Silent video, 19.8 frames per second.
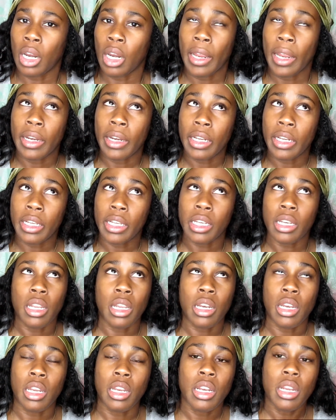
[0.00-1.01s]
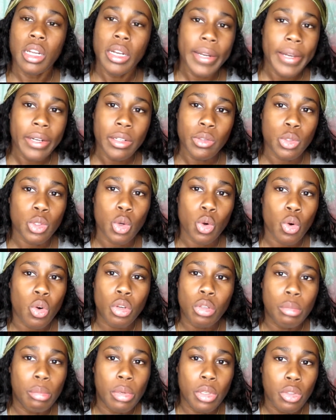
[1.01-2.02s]
Like, nigga, they didn't announce
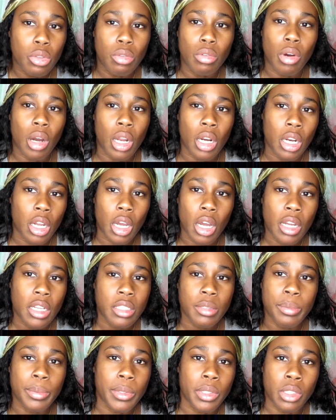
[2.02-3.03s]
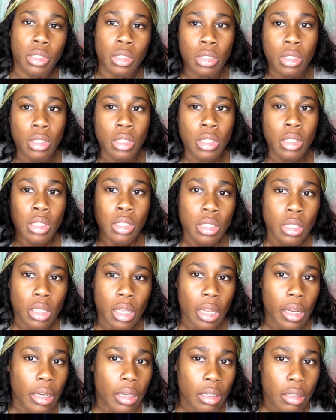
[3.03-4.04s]
code blue on the hospital,
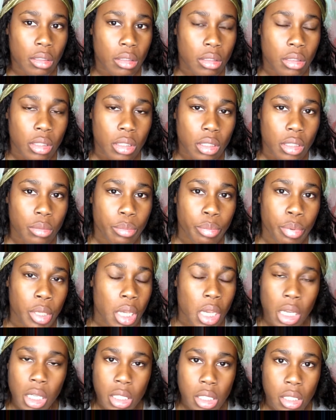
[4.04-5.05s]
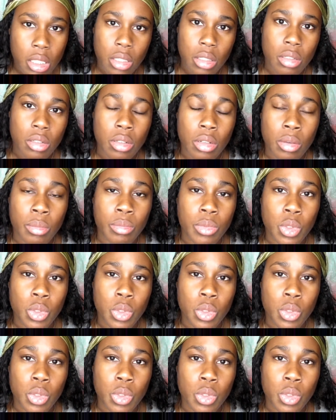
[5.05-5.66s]
like, PA system.